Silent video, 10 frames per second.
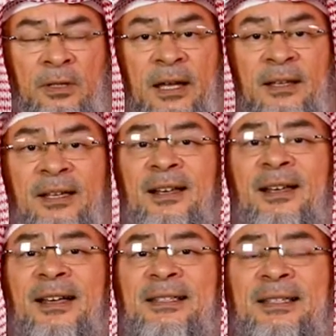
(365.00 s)
And then
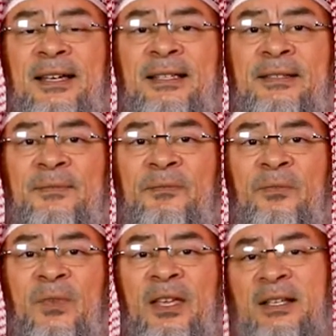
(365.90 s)
Allah says,
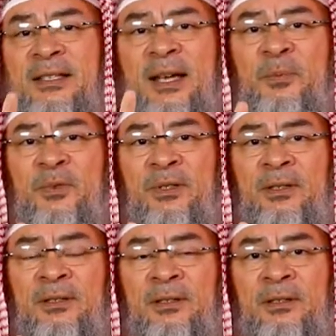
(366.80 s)
except
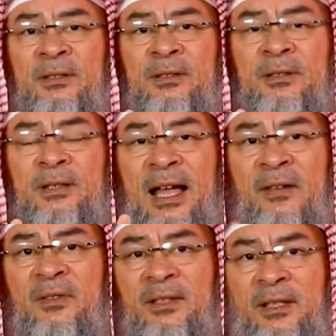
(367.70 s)

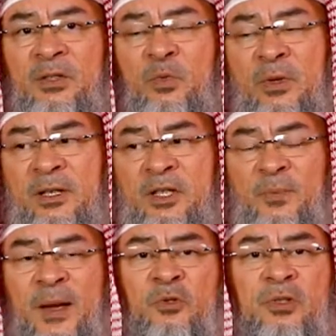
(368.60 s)
having this with their
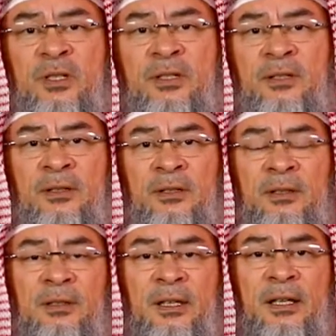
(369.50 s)
spouses
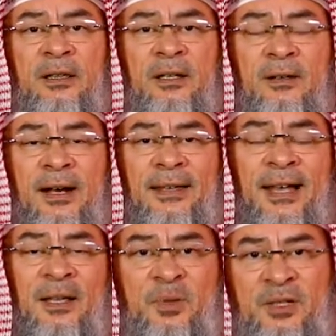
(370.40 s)
and their
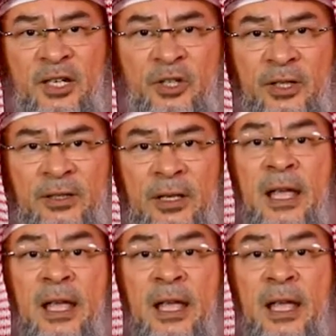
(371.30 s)
right-hand possession.